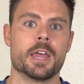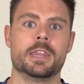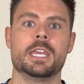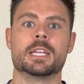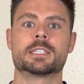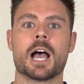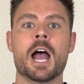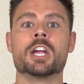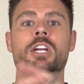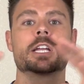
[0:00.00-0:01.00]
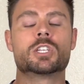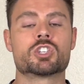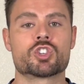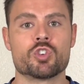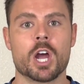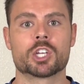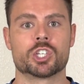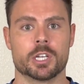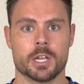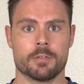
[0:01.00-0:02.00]
The entire
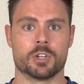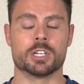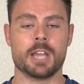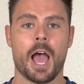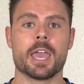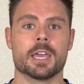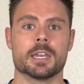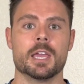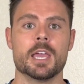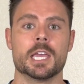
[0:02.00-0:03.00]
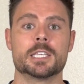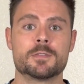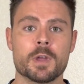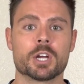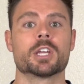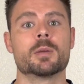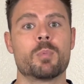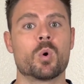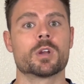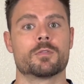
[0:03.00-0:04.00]
construction of your diet is very
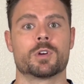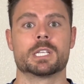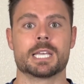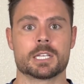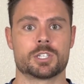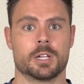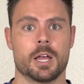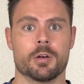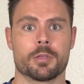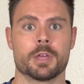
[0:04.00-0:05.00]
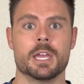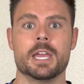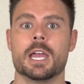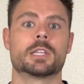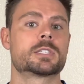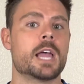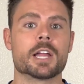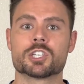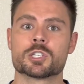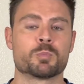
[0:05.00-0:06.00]
important for intestinal health. It's
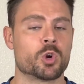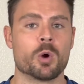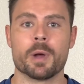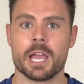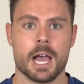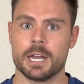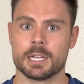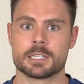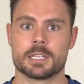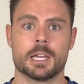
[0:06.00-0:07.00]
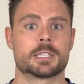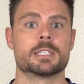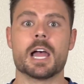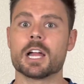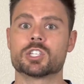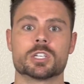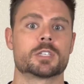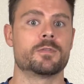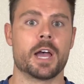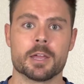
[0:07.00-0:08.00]
not just probiotics. It's not
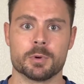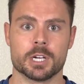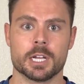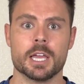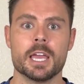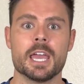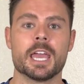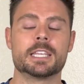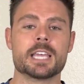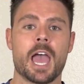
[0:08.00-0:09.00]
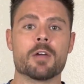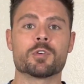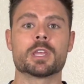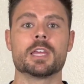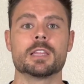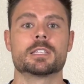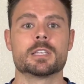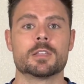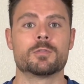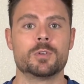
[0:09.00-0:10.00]
just fiber. It's everything that's
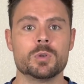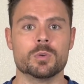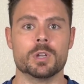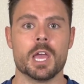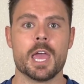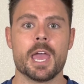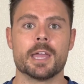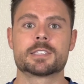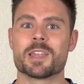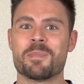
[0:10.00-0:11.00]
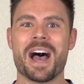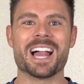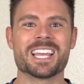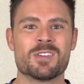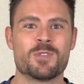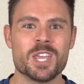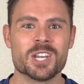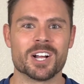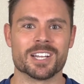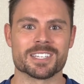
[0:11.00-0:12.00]
in the food. It's the
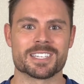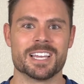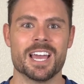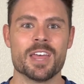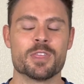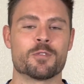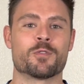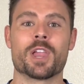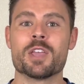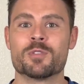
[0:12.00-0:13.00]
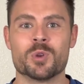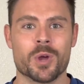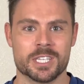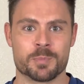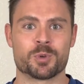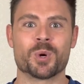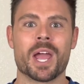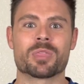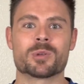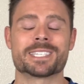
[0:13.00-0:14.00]
polyphenols, the flavonoids, the
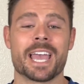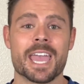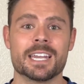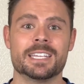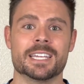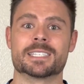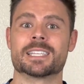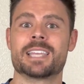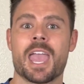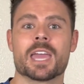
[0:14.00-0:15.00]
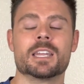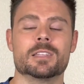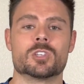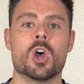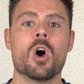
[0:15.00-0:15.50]
proanthocyanidins, the tannins,